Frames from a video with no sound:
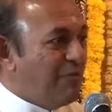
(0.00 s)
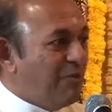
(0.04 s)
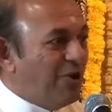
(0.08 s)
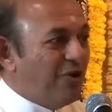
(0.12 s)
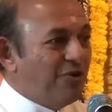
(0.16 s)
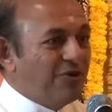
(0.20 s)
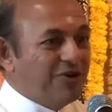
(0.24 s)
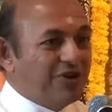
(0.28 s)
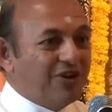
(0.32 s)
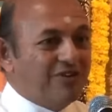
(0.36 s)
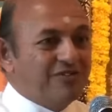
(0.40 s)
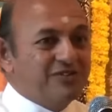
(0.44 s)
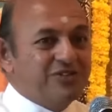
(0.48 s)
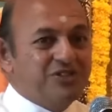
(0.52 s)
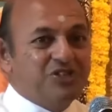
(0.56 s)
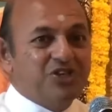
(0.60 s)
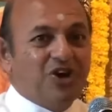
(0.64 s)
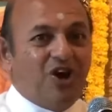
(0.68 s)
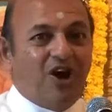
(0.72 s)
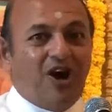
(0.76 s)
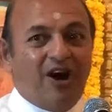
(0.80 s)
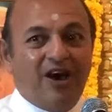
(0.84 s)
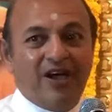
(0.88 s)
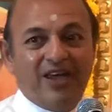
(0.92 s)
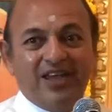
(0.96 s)
amount of
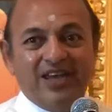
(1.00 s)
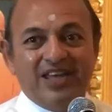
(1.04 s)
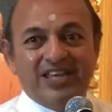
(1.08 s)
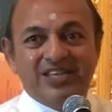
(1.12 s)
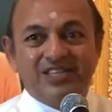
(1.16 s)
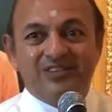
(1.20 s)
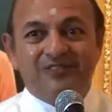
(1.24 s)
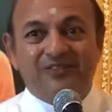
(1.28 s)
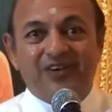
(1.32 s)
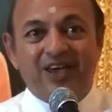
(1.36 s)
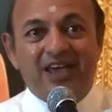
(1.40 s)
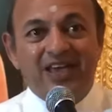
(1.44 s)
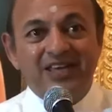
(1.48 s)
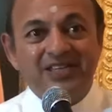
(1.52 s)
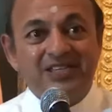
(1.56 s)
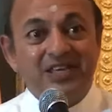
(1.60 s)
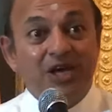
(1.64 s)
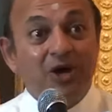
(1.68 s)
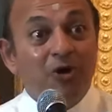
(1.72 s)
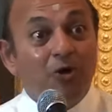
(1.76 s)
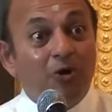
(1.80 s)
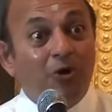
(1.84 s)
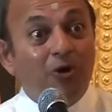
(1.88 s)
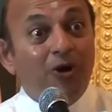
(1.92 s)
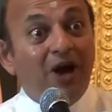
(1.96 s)
joy in his face,
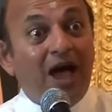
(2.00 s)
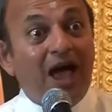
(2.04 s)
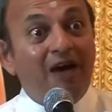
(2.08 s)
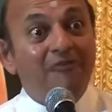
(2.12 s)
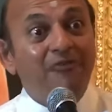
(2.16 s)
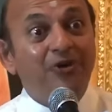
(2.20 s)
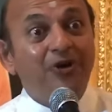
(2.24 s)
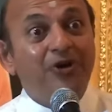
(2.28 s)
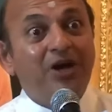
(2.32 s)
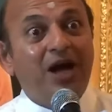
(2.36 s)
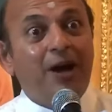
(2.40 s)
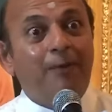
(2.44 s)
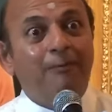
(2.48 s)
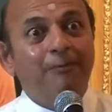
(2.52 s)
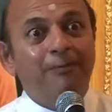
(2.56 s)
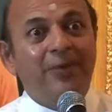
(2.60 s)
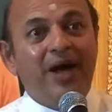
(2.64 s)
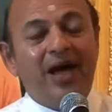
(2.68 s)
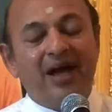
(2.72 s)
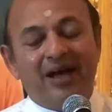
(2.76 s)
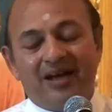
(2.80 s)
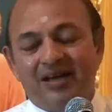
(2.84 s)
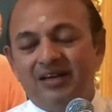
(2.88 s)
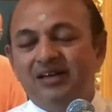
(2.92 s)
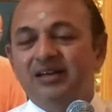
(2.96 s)
"Oh, have you come
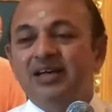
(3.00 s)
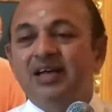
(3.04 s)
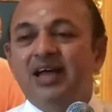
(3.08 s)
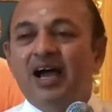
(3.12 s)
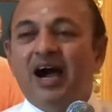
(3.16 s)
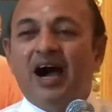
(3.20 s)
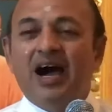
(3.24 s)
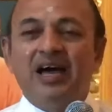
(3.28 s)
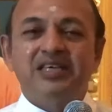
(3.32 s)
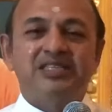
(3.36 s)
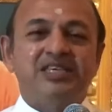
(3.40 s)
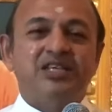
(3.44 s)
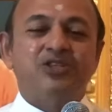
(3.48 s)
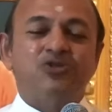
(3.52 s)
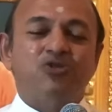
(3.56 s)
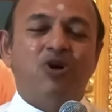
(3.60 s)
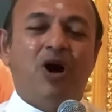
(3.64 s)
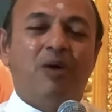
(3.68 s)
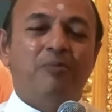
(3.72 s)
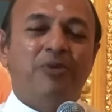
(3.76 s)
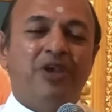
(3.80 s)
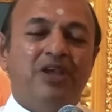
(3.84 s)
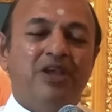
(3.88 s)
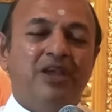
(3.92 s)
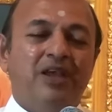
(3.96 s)
back?" I said,
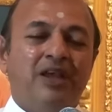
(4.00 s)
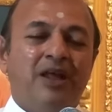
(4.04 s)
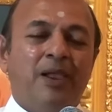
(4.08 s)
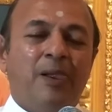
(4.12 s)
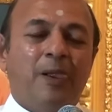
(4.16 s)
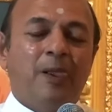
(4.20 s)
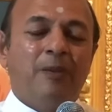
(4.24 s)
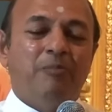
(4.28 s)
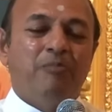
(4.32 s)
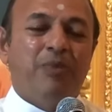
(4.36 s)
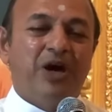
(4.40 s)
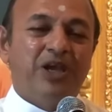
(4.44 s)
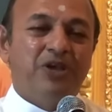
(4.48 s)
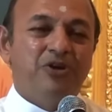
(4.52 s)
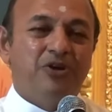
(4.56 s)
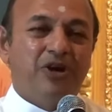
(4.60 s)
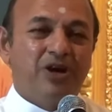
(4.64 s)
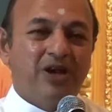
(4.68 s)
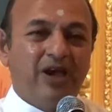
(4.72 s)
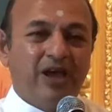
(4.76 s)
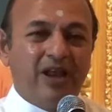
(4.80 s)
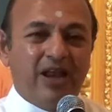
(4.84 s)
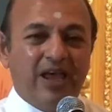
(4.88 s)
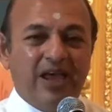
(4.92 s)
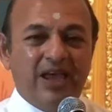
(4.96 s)
"Swami, by your
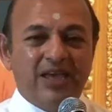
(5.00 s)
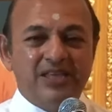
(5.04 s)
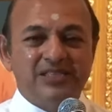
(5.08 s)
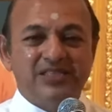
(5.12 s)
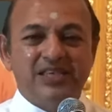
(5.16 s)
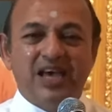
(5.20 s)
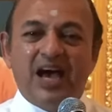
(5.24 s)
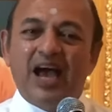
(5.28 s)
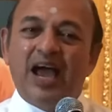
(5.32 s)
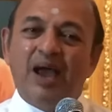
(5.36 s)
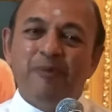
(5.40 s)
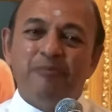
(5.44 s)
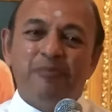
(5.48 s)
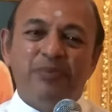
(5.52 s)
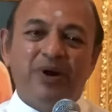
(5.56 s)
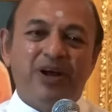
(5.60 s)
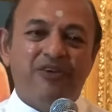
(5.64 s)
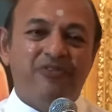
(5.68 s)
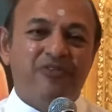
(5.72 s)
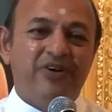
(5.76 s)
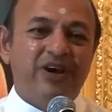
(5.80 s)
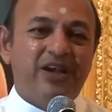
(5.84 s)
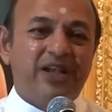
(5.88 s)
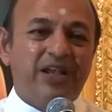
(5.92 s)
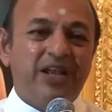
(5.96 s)
grace, I am
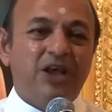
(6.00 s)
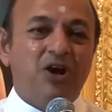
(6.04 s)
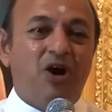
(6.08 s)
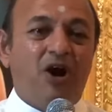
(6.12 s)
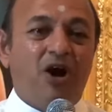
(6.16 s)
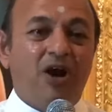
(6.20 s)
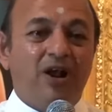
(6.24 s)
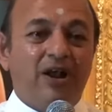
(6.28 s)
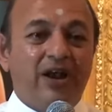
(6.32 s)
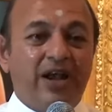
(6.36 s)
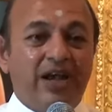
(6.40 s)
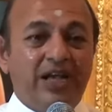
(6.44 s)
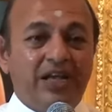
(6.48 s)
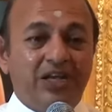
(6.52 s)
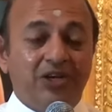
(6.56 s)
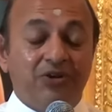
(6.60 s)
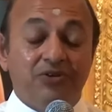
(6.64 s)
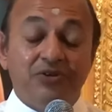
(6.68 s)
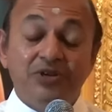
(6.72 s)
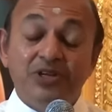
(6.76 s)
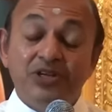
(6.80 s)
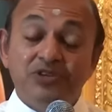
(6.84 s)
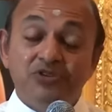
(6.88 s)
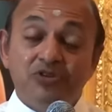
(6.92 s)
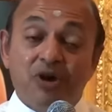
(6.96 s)
perfectly all right
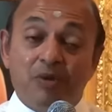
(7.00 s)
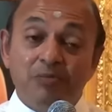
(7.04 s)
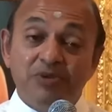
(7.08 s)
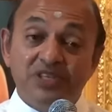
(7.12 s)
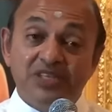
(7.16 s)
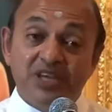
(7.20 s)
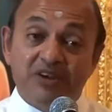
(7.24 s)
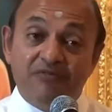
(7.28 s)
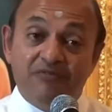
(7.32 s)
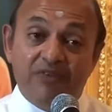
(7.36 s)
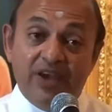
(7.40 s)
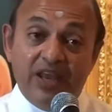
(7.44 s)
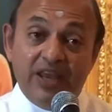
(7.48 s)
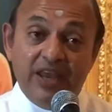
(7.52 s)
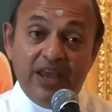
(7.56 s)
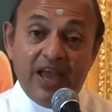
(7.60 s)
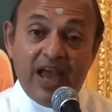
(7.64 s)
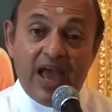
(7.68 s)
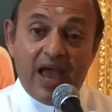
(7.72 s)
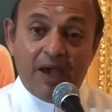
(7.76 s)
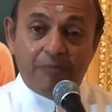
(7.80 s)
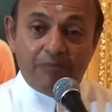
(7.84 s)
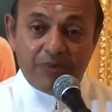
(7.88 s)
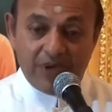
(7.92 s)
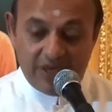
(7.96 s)
now." Swami said, "Very
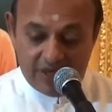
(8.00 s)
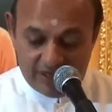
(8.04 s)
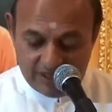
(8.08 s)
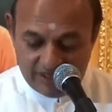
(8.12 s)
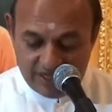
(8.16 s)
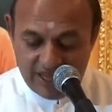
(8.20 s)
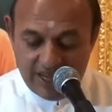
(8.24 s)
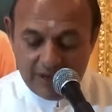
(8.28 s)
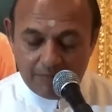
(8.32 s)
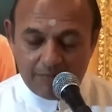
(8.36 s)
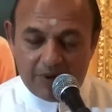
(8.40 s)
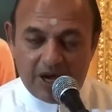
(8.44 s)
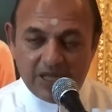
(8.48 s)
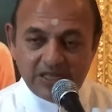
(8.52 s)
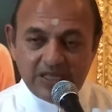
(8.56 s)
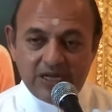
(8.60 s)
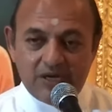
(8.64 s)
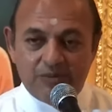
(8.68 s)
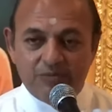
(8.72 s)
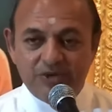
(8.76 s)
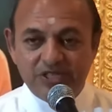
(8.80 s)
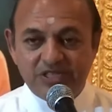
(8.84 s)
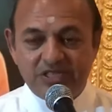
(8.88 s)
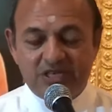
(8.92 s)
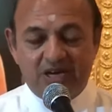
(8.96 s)
happy, take
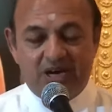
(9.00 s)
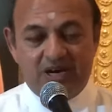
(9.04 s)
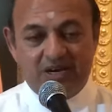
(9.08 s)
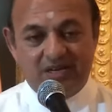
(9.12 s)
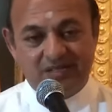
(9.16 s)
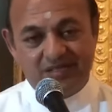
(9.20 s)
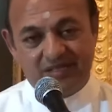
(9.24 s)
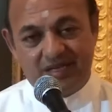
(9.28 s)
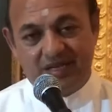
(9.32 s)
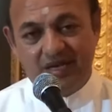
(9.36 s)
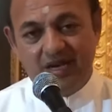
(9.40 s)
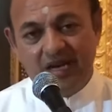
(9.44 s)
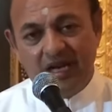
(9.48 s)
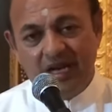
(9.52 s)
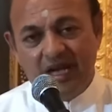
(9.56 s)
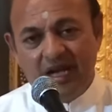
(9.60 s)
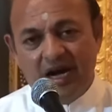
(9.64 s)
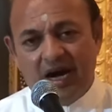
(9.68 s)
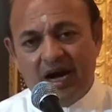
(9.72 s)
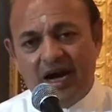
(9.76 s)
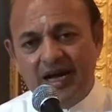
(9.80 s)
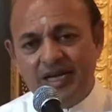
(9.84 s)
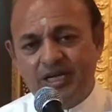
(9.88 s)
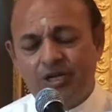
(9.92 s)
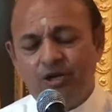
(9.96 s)
Padanamaskars."
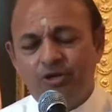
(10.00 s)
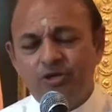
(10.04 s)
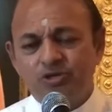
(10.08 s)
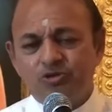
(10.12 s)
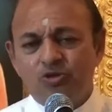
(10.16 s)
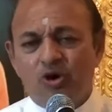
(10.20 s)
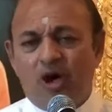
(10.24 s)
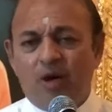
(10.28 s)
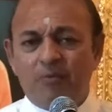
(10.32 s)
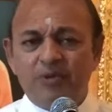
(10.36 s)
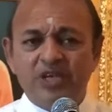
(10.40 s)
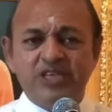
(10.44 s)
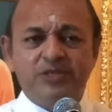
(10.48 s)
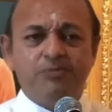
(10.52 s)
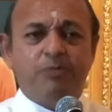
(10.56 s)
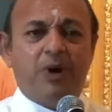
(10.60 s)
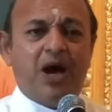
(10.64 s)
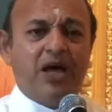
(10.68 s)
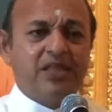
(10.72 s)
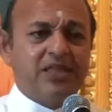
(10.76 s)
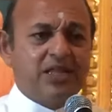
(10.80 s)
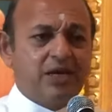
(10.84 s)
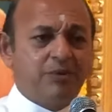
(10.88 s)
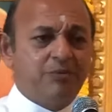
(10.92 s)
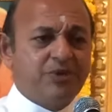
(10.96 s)
I took Swami's
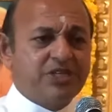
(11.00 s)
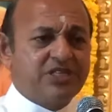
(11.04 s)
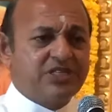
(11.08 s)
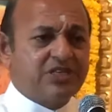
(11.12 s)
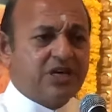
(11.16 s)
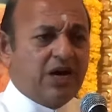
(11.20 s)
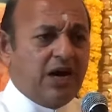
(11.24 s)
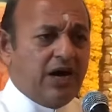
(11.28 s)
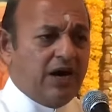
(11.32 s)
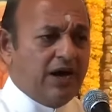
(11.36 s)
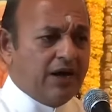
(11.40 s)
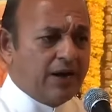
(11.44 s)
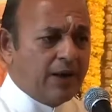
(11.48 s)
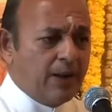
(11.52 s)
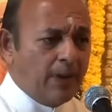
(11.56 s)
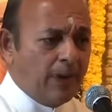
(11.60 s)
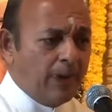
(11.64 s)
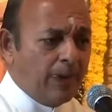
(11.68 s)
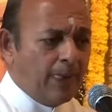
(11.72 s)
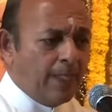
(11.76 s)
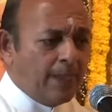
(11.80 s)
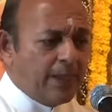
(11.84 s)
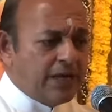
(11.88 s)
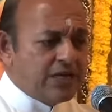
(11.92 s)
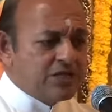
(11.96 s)
Padanamaskar.
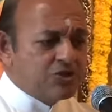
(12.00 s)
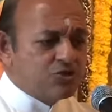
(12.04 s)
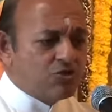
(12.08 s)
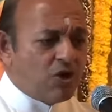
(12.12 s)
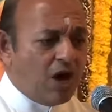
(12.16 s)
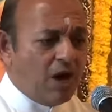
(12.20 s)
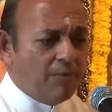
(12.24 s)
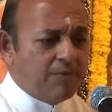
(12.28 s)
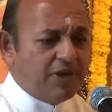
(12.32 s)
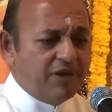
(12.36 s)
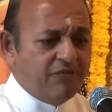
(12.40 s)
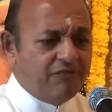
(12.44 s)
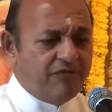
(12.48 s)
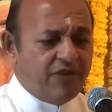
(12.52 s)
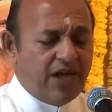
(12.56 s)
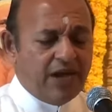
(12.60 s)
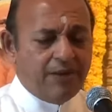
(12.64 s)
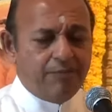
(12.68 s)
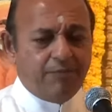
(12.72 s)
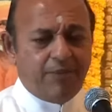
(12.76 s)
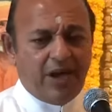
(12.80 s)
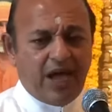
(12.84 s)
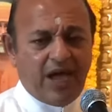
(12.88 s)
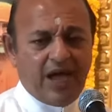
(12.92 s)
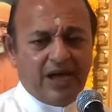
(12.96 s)
Swami
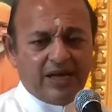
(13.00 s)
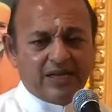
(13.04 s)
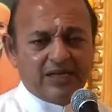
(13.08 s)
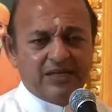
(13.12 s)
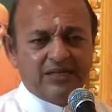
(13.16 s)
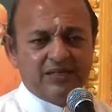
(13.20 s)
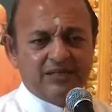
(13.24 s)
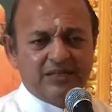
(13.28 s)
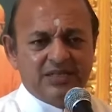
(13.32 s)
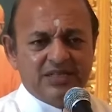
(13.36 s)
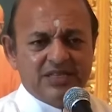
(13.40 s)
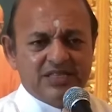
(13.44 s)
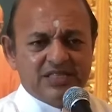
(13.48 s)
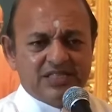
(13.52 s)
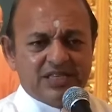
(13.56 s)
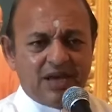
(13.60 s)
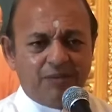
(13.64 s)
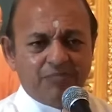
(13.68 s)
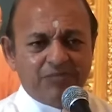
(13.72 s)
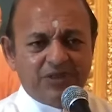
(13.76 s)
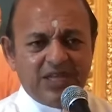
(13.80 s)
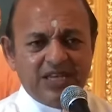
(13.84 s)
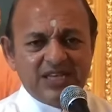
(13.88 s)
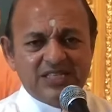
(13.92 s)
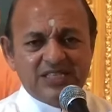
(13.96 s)
went back.
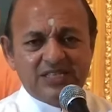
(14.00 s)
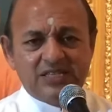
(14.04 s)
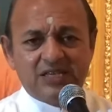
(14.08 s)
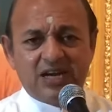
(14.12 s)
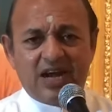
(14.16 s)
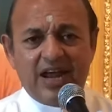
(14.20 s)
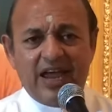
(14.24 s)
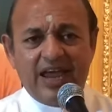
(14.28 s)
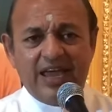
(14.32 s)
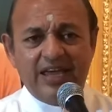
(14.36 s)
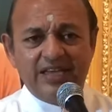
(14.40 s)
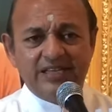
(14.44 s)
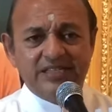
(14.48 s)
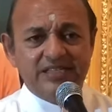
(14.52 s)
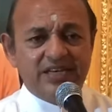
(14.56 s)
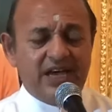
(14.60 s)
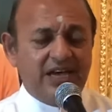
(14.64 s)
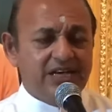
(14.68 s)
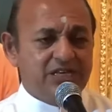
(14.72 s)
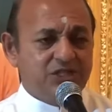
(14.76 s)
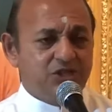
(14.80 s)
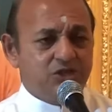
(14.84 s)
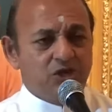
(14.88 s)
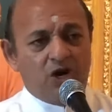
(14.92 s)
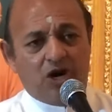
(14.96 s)
Something strange
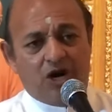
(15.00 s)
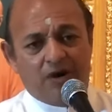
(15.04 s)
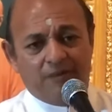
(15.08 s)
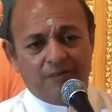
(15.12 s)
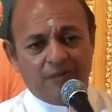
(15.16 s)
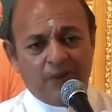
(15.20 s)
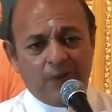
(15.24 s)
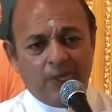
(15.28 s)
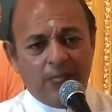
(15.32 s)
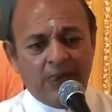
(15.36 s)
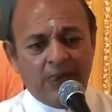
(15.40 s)
I saw.